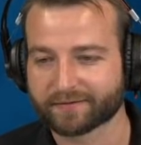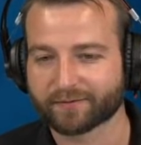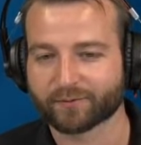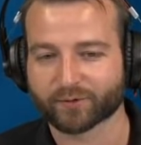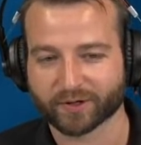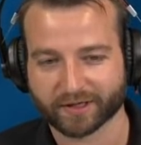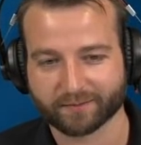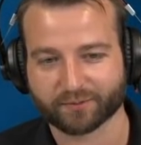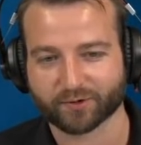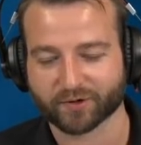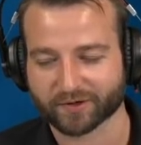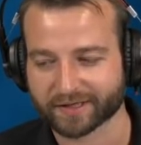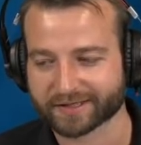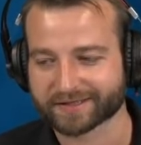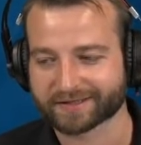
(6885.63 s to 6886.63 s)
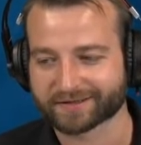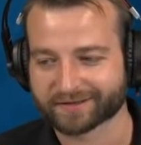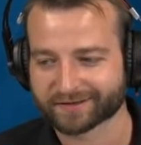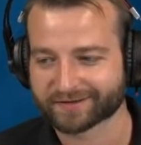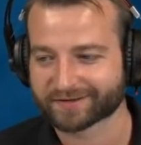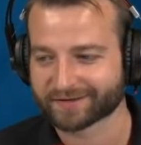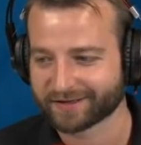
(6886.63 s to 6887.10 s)
Work in progress.
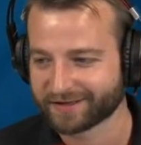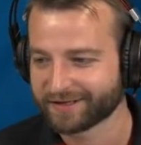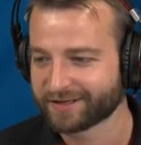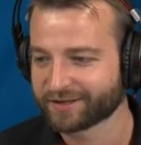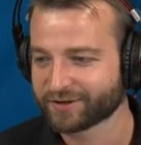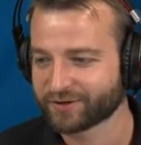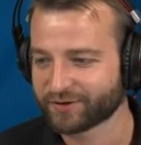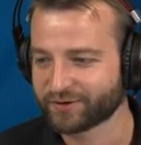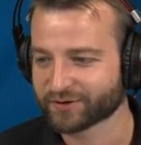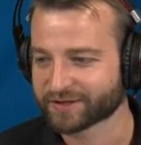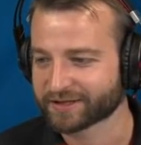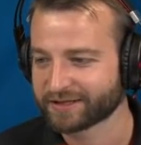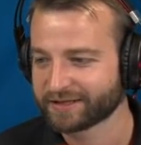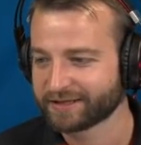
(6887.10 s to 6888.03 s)
Good.